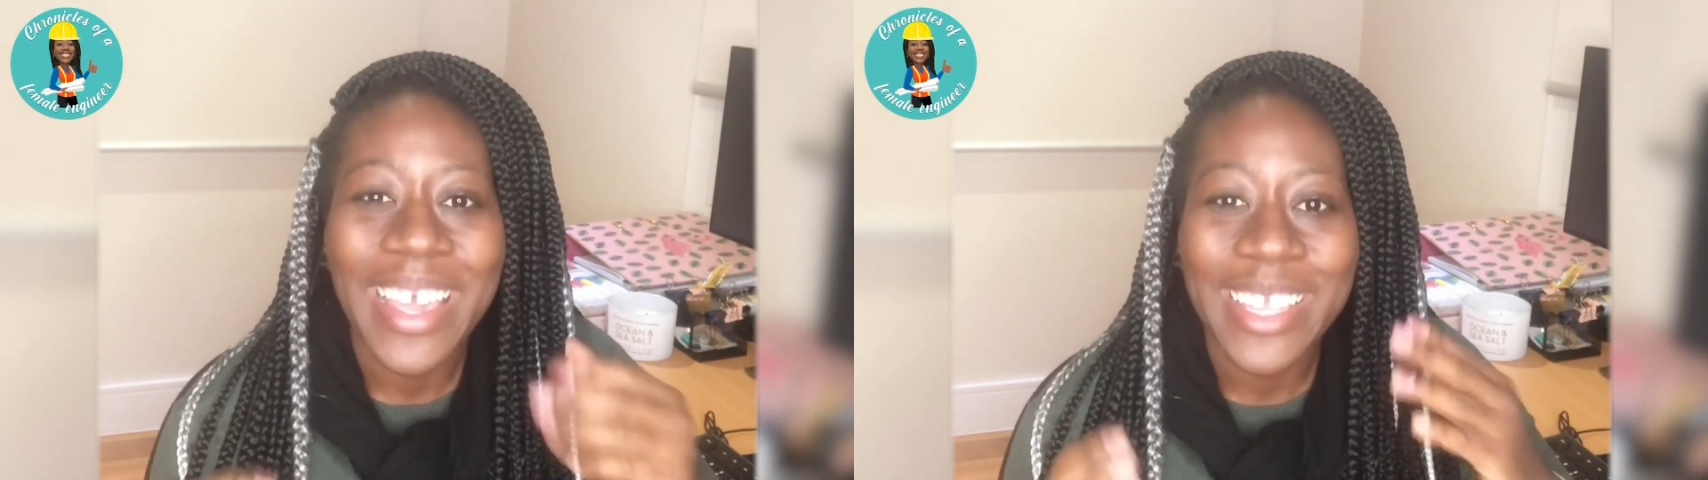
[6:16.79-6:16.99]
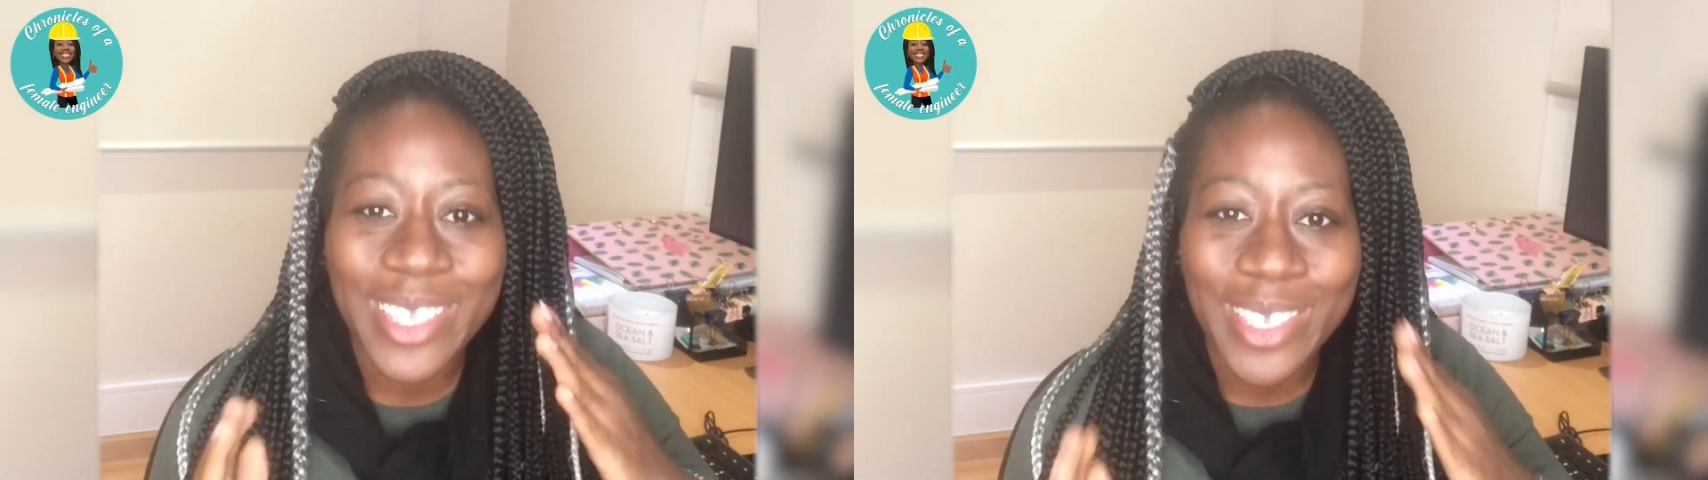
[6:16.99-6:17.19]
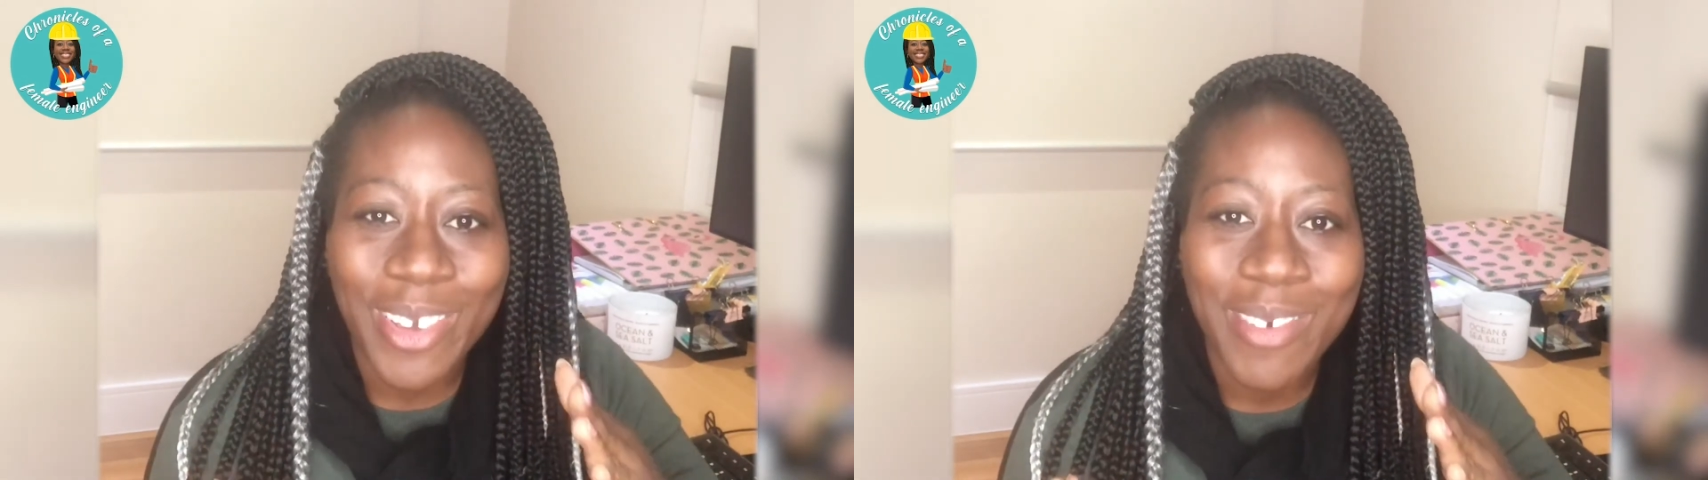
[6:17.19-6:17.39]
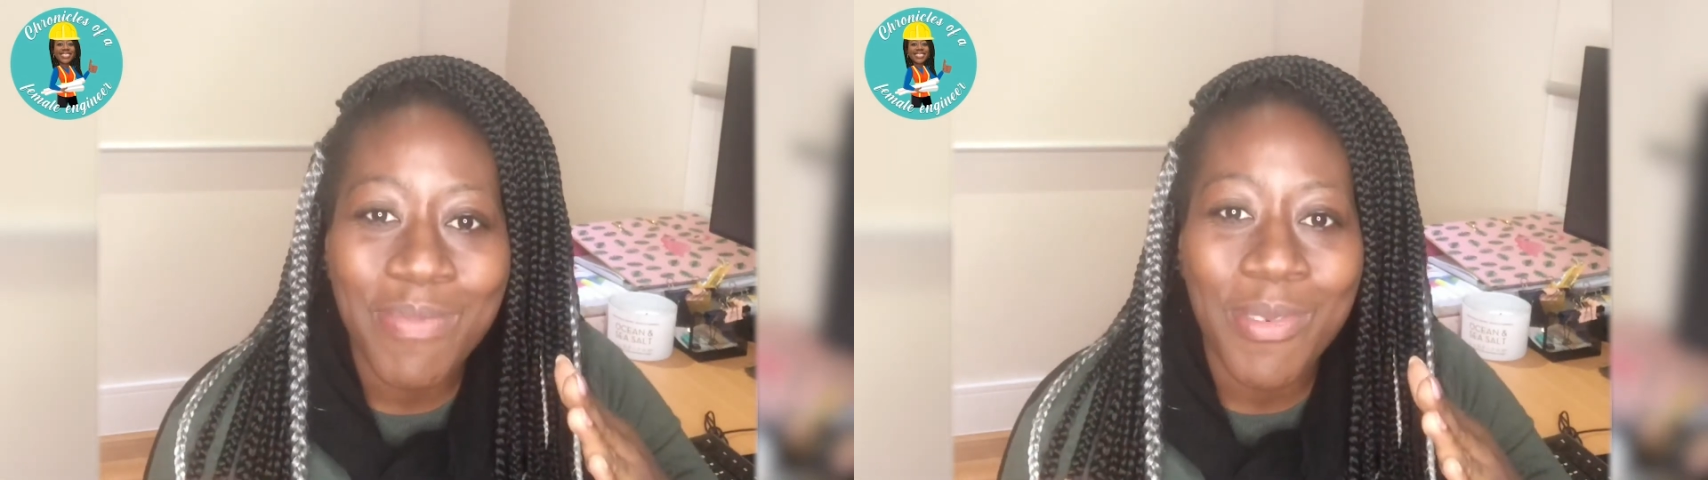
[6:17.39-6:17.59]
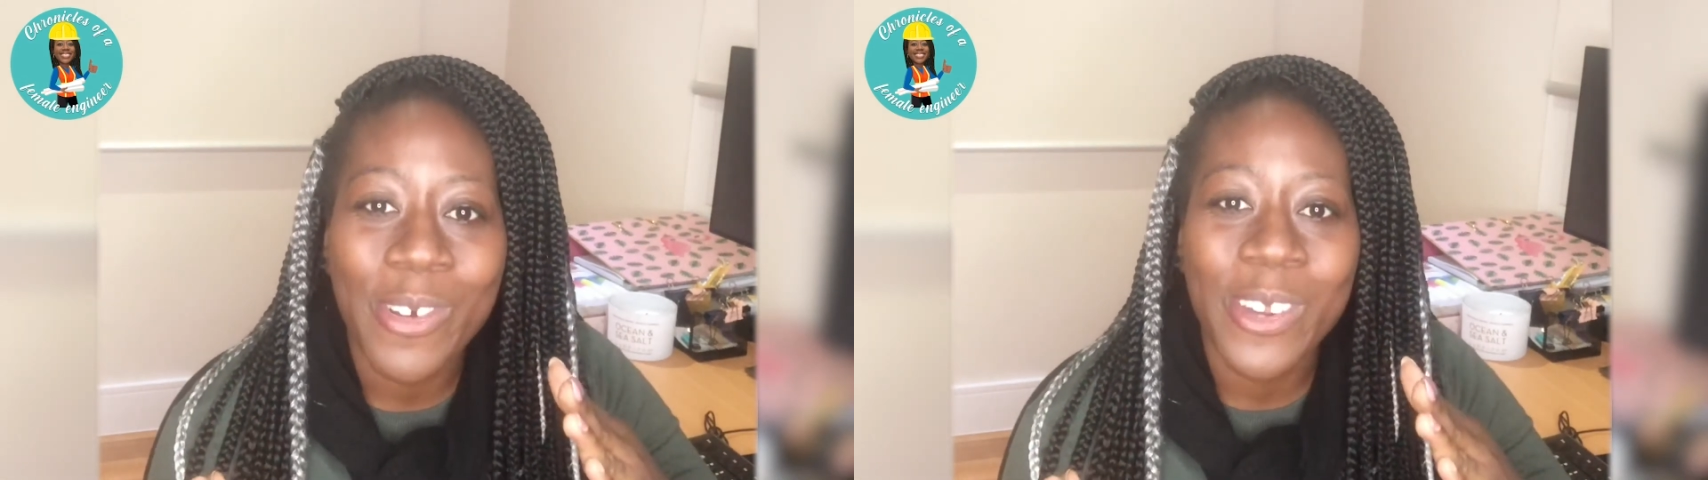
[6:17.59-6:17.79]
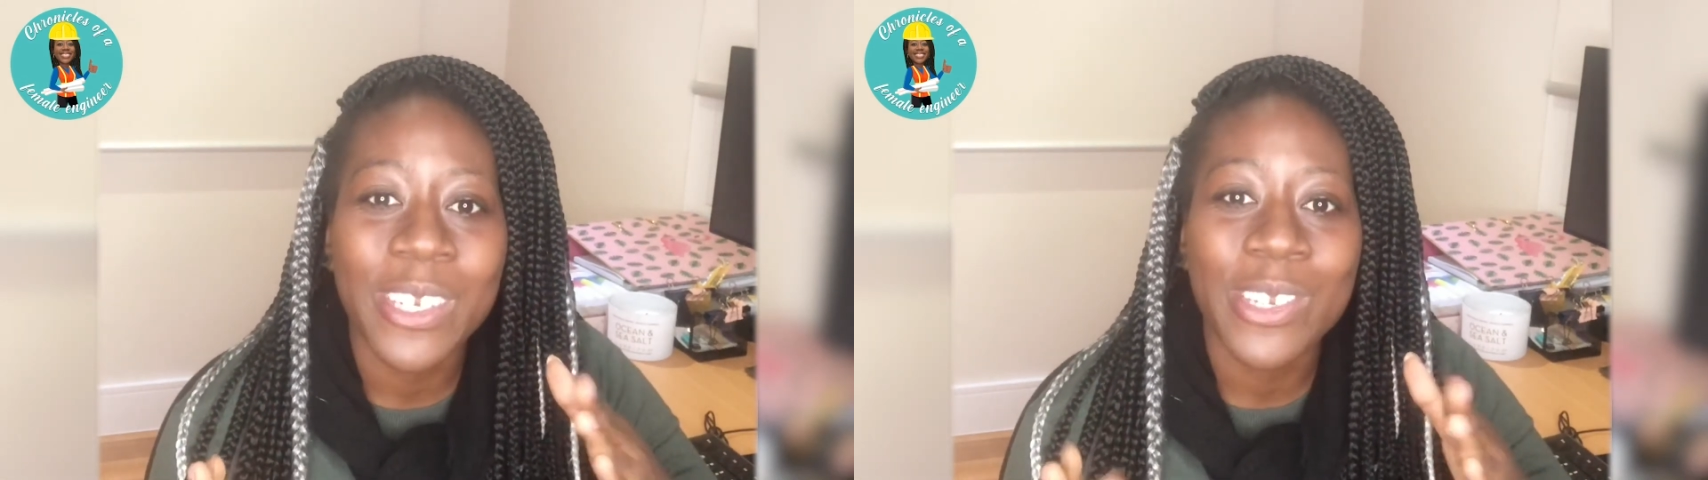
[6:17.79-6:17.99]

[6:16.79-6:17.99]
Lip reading: it's so important